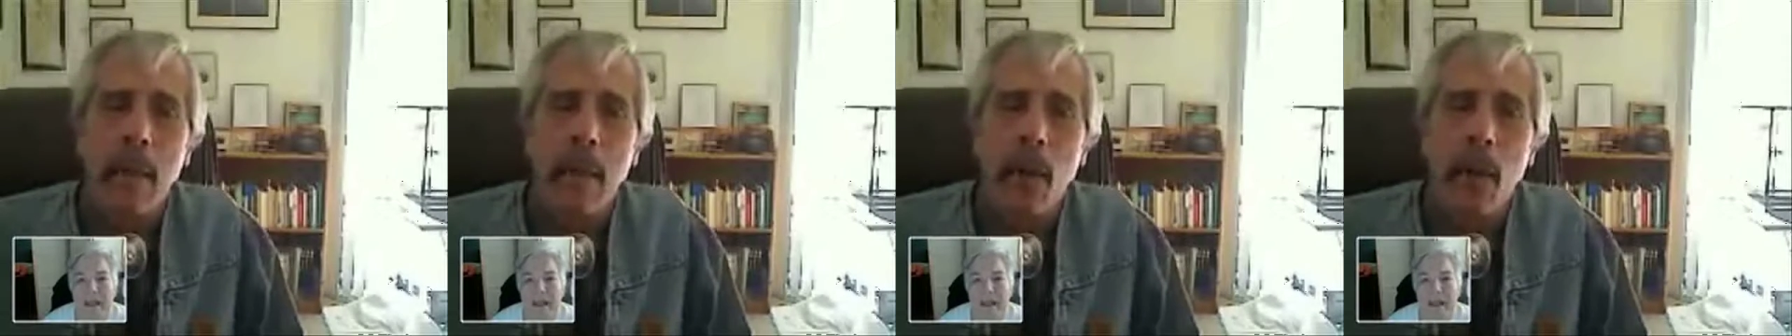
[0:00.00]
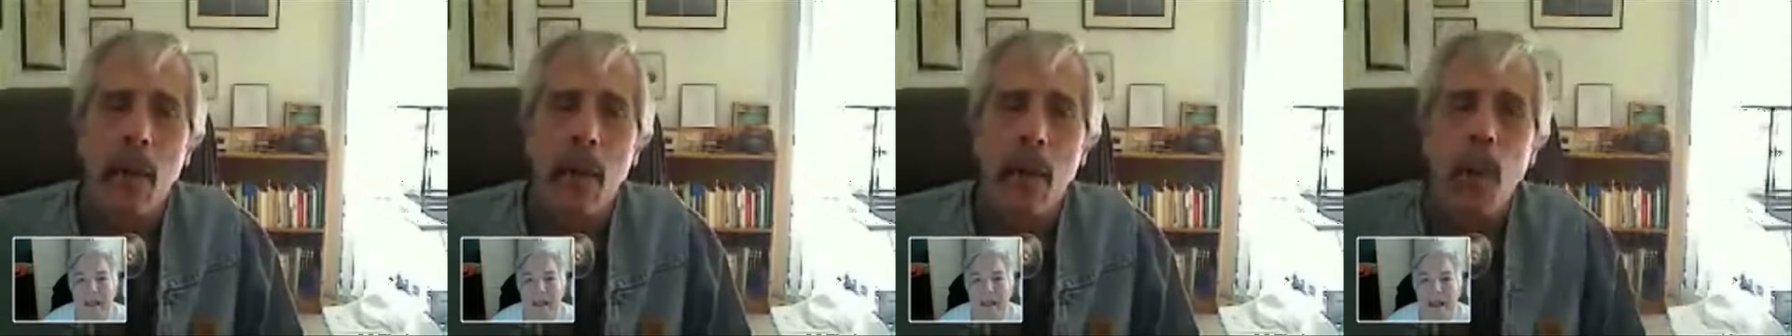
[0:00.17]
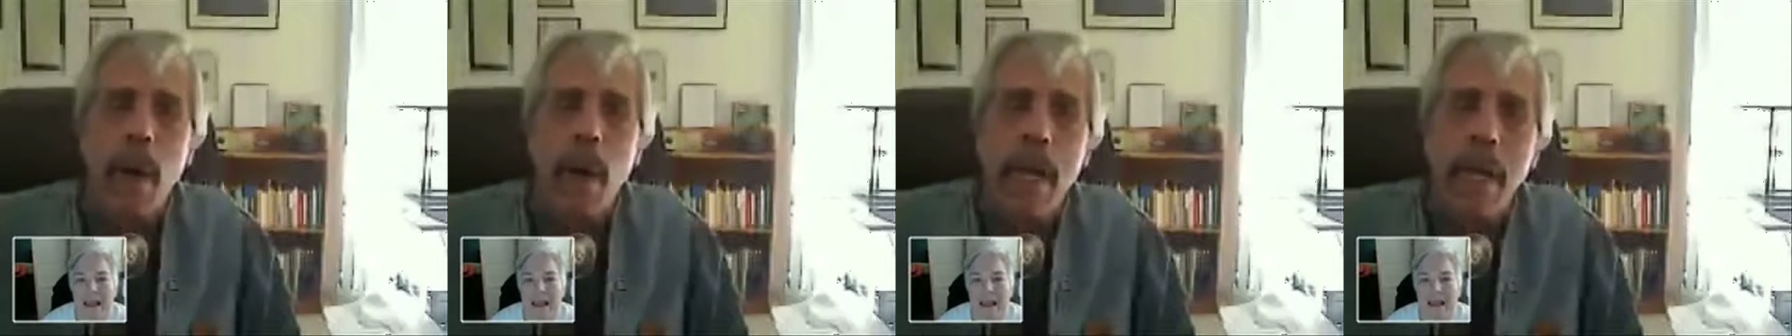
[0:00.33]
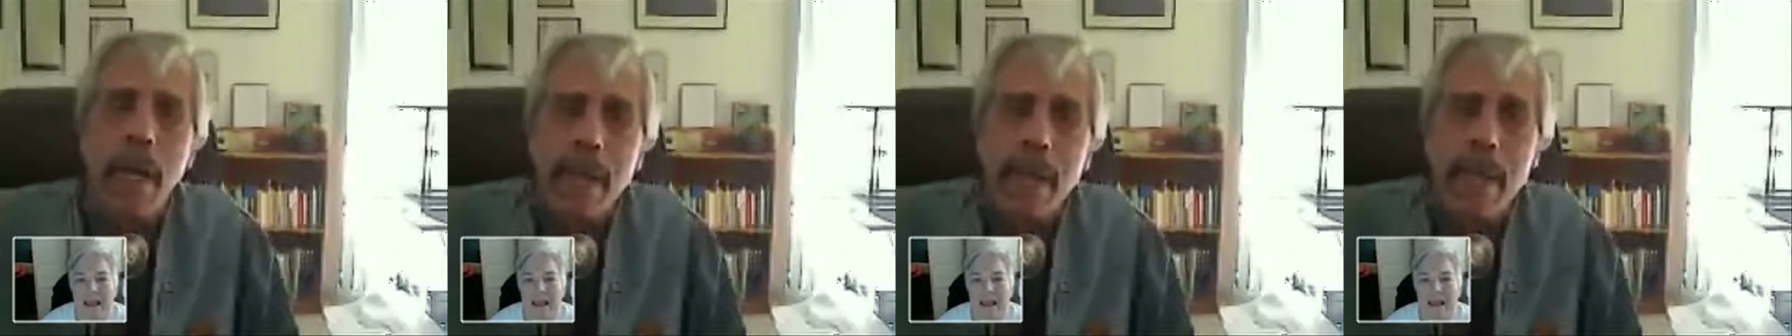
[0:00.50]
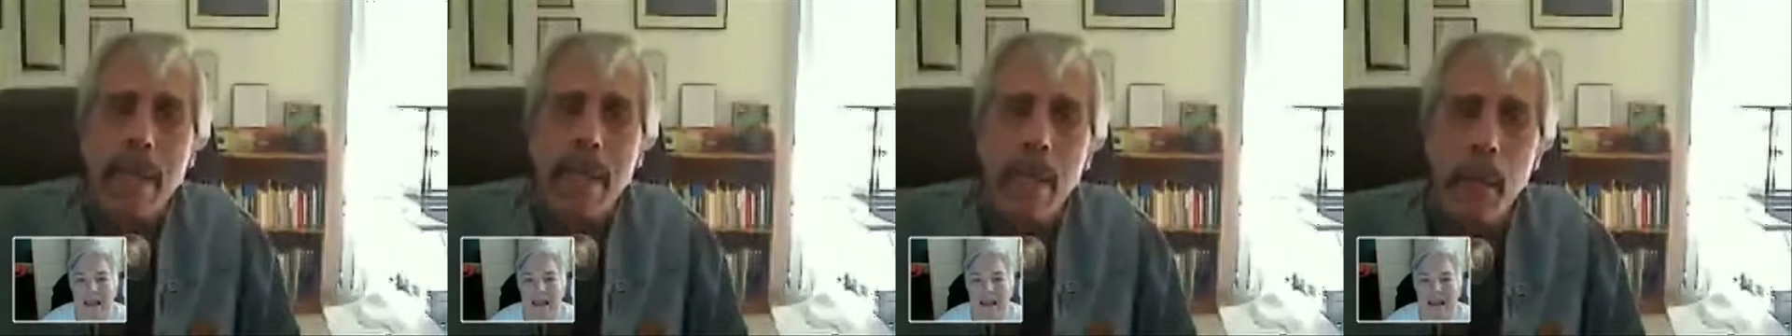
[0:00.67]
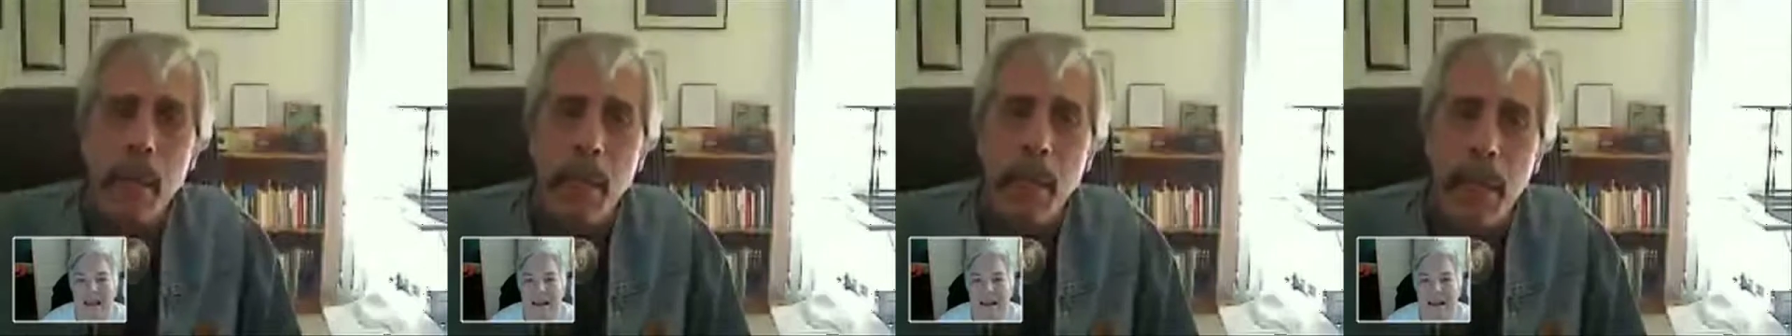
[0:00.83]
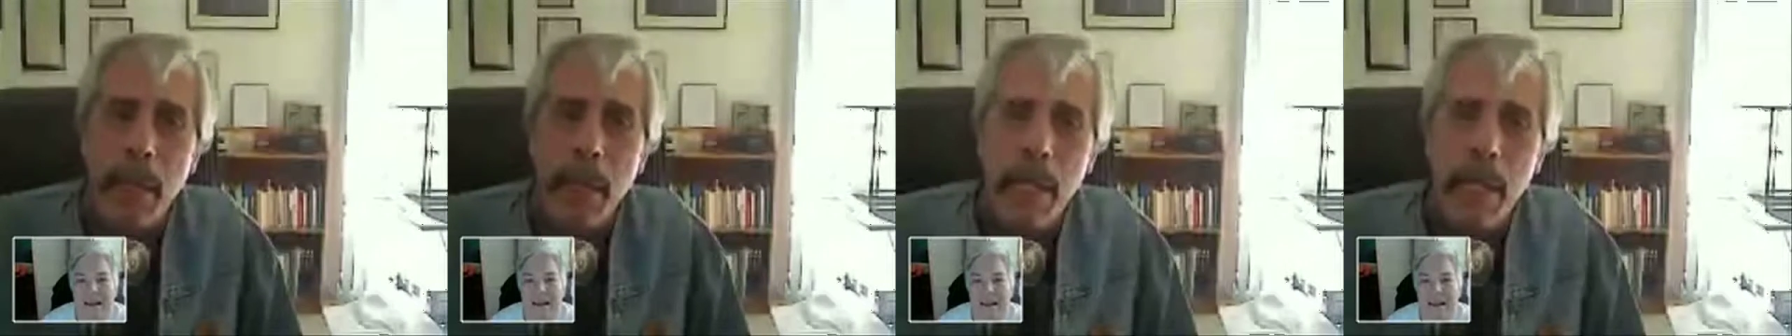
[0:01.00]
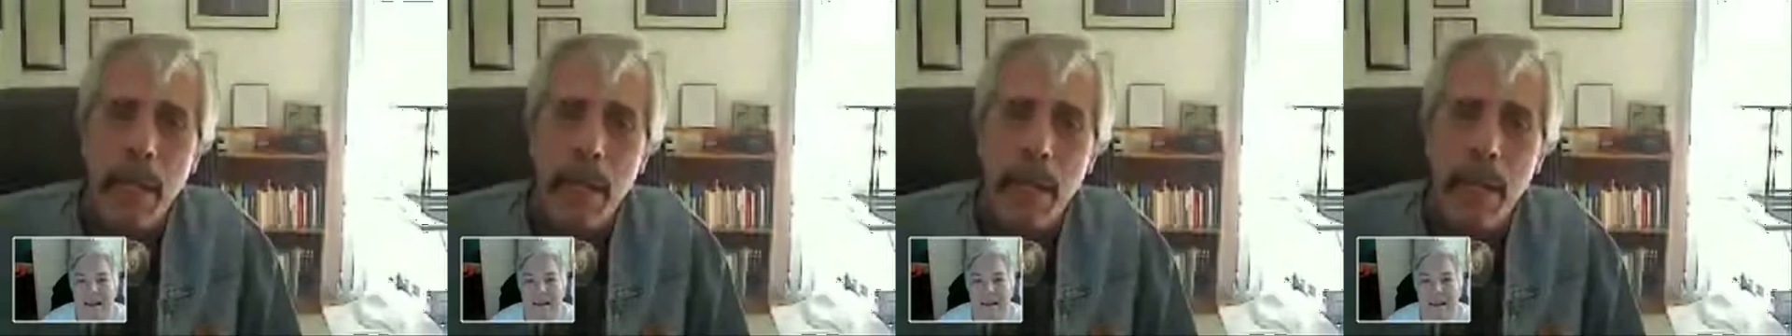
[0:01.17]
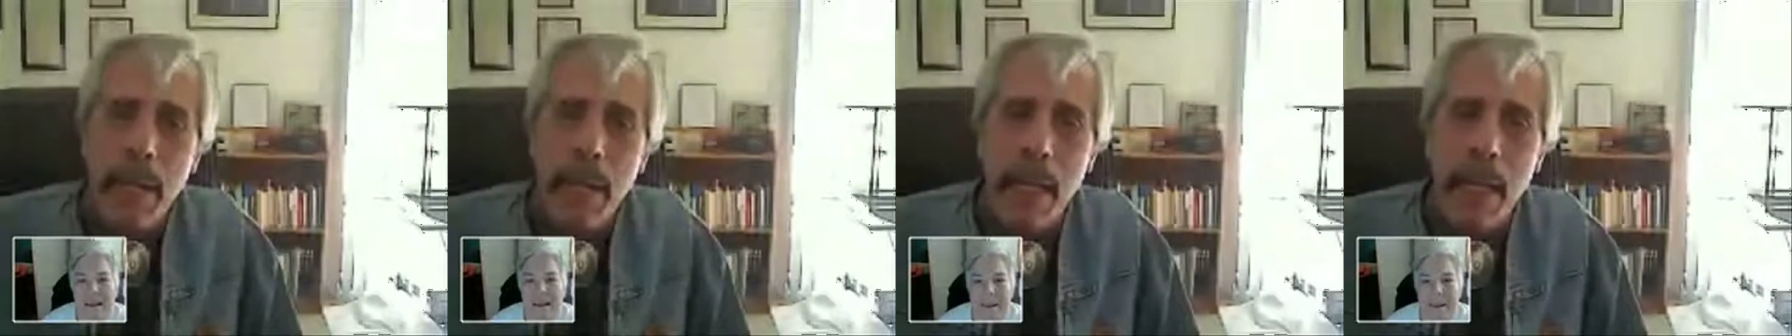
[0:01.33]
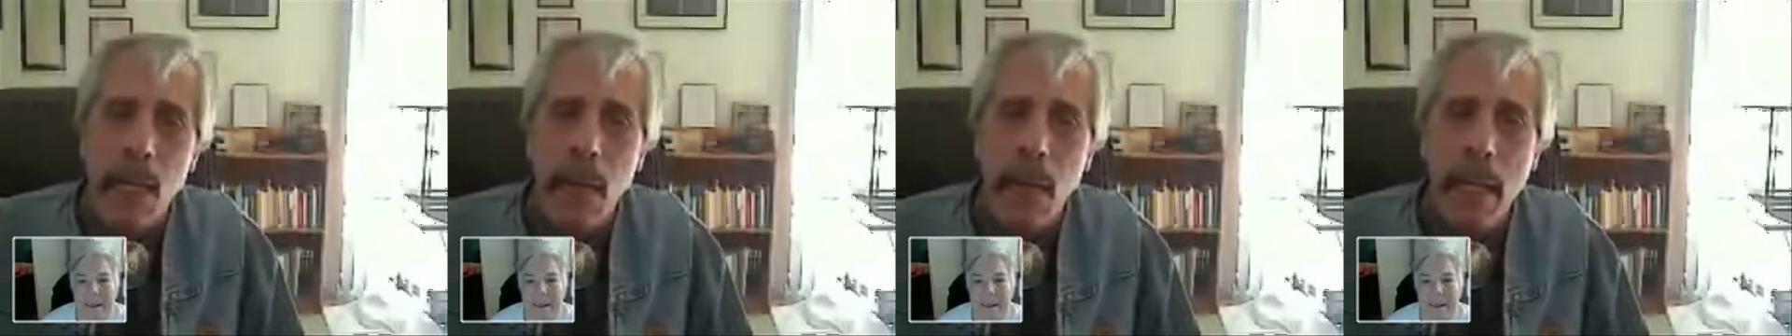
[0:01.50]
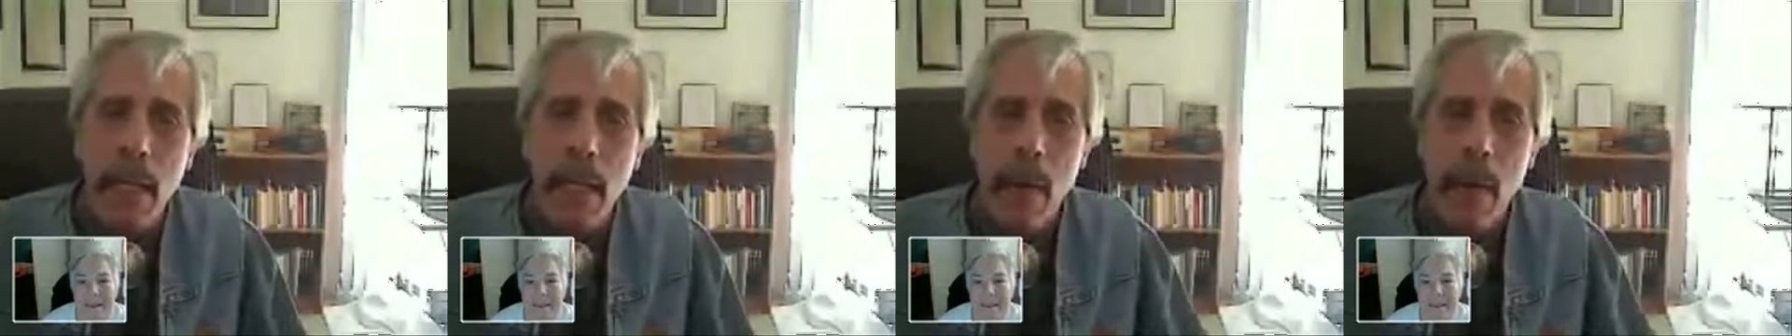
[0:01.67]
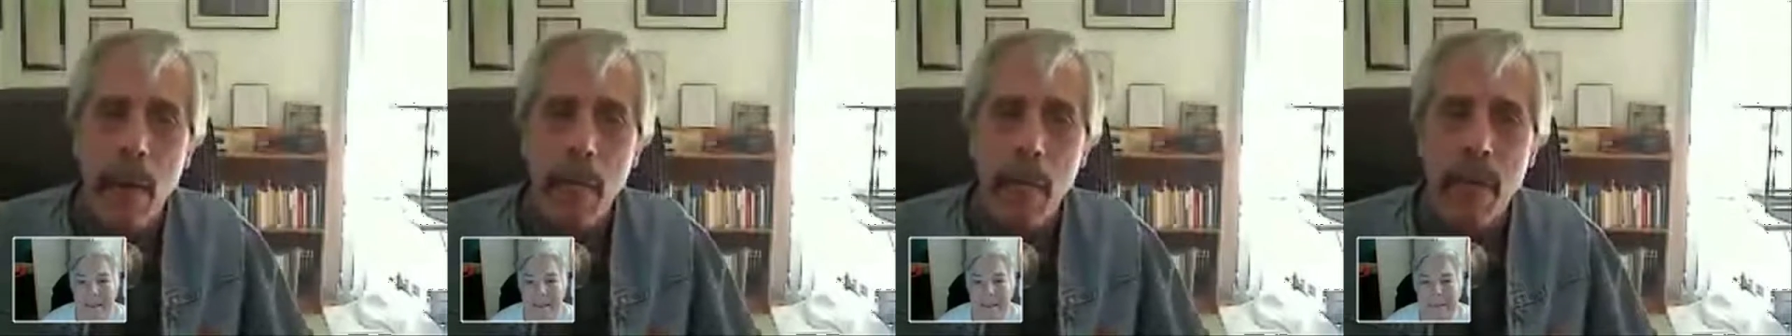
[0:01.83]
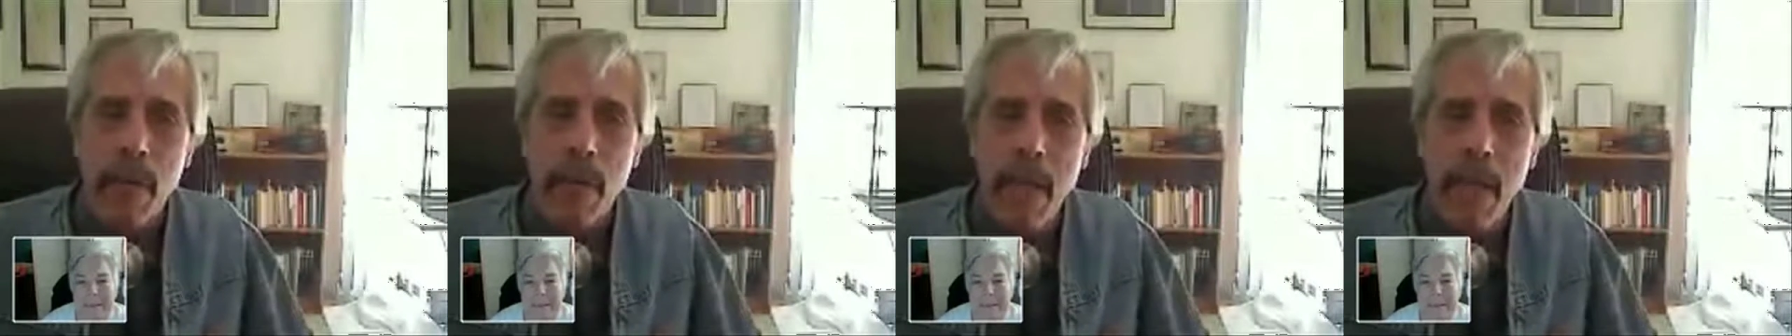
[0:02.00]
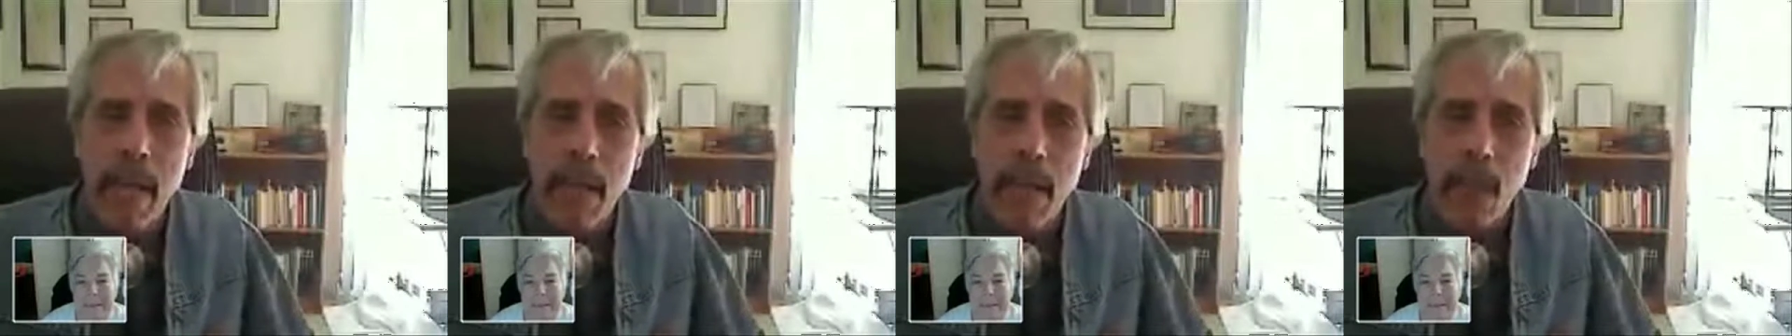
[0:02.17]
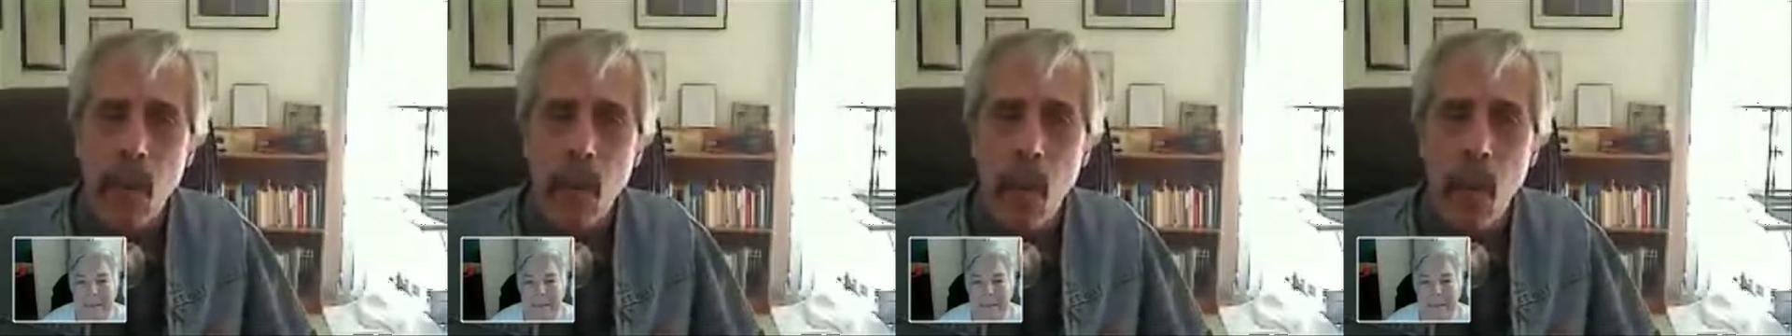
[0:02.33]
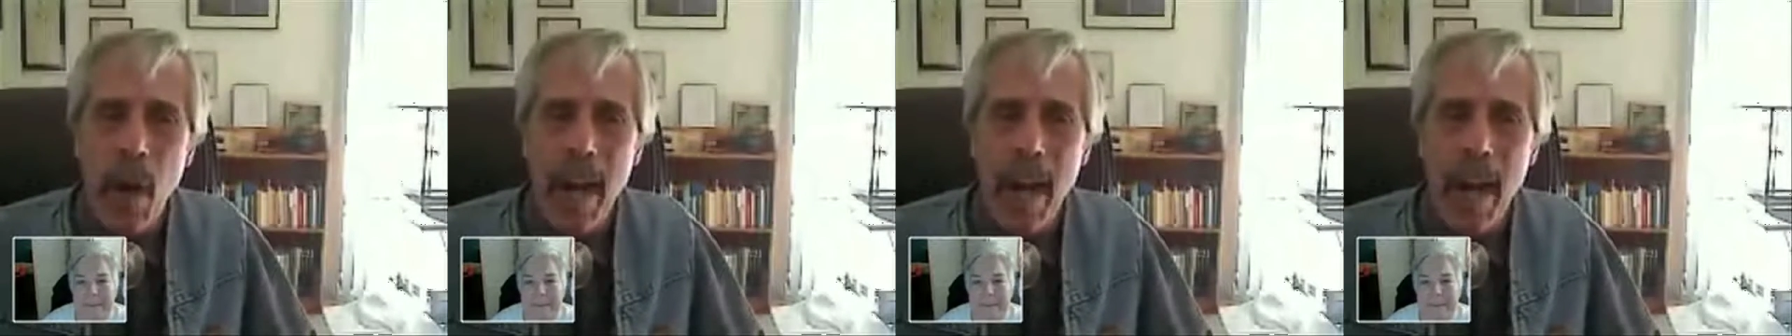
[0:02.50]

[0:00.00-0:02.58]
What is it that Billy the Kid really represents?